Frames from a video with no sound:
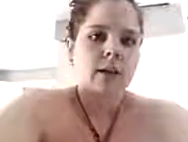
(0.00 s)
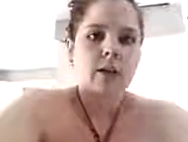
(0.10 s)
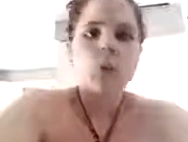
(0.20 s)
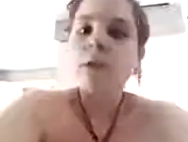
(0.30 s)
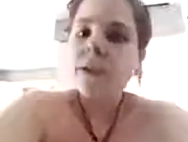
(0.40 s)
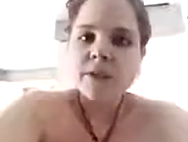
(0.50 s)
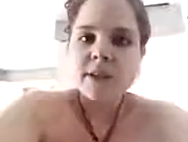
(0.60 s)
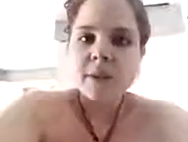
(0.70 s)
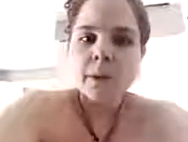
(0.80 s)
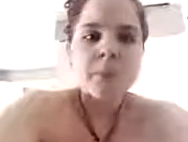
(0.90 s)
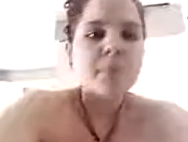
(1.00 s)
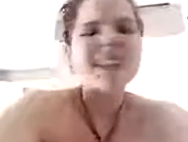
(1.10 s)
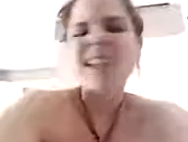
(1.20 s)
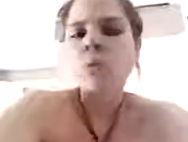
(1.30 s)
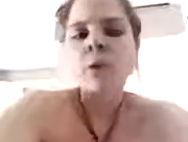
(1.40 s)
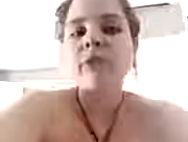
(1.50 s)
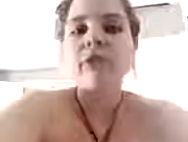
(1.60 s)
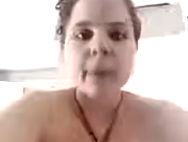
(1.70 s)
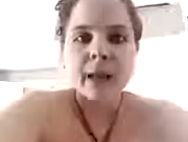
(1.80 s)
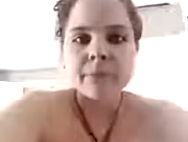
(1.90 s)
I know it works for some people, but it didn't work
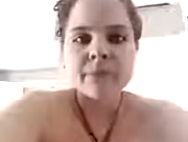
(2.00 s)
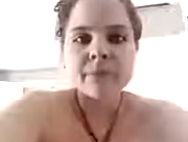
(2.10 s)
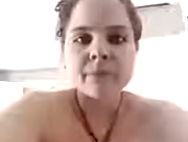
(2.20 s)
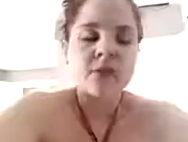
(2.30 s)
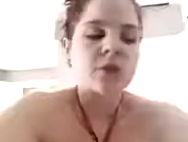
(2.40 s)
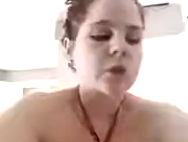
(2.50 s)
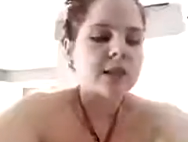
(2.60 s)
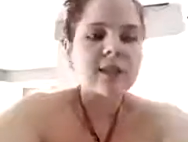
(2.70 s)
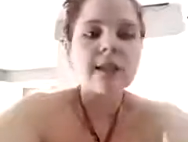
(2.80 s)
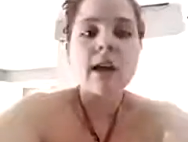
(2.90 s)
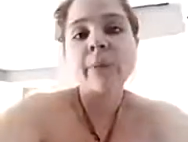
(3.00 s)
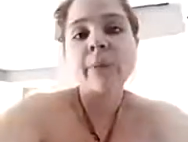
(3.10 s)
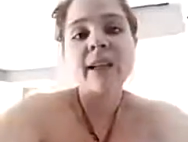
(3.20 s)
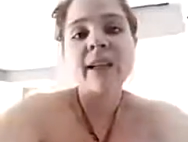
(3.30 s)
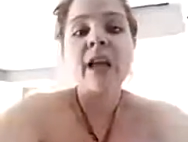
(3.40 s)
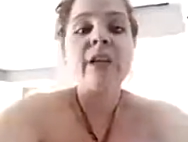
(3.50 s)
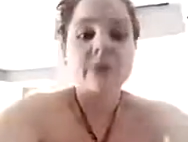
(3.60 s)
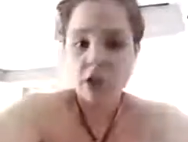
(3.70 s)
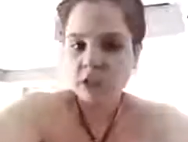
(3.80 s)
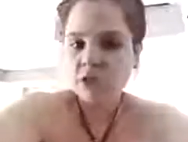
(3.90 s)
for me. So this company
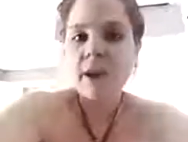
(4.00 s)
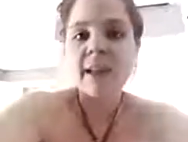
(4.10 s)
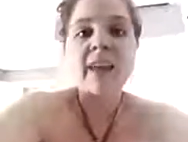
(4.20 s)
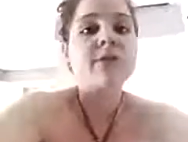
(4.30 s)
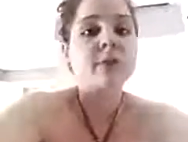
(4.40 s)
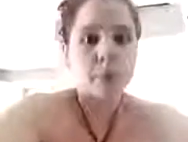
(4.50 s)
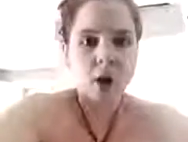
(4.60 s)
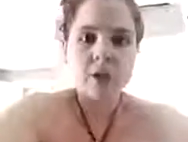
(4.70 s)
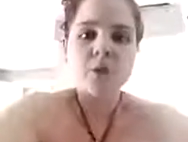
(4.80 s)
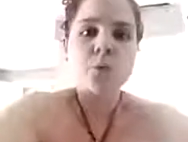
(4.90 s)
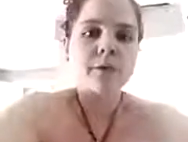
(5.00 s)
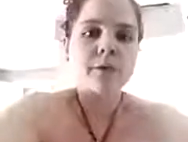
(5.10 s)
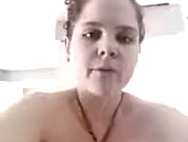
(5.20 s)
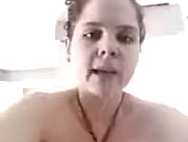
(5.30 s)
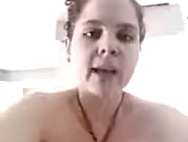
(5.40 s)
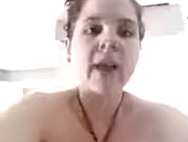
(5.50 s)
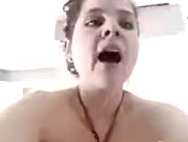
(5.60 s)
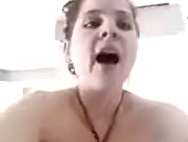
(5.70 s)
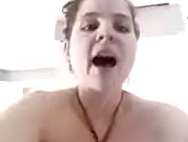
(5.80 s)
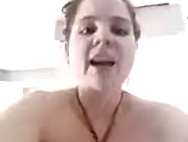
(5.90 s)
changed my life. If the products worked for me,
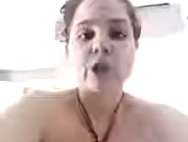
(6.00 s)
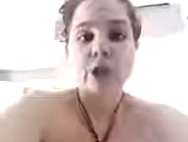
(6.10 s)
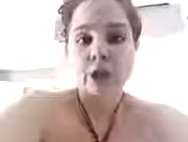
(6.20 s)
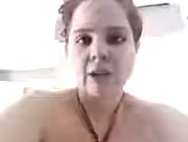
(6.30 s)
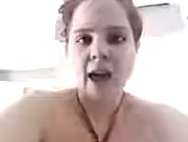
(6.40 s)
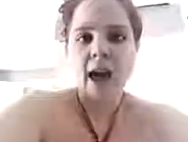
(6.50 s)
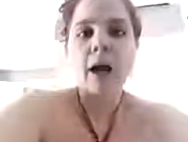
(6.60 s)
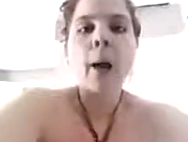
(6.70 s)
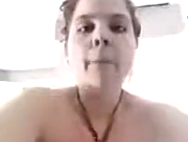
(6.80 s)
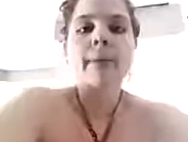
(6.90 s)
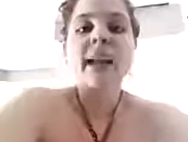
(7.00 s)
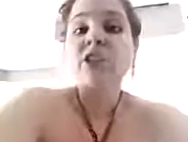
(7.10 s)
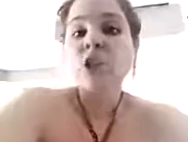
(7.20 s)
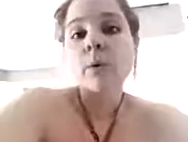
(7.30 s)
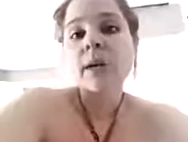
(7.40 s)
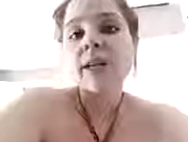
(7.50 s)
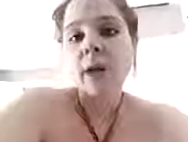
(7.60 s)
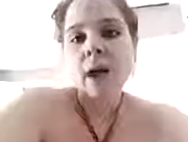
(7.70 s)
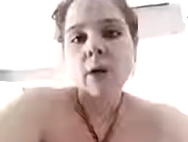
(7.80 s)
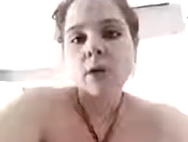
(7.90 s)
I share that. But I share what I
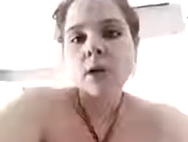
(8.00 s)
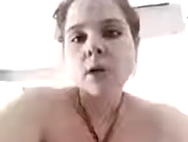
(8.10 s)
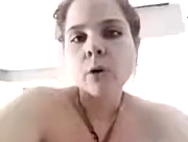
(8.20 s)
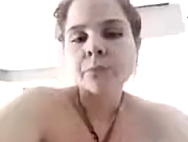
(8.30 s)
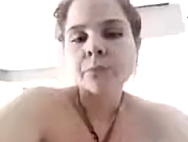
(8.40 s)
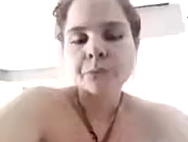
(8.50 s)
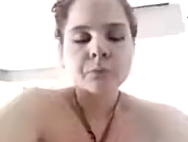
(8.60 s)
do now too.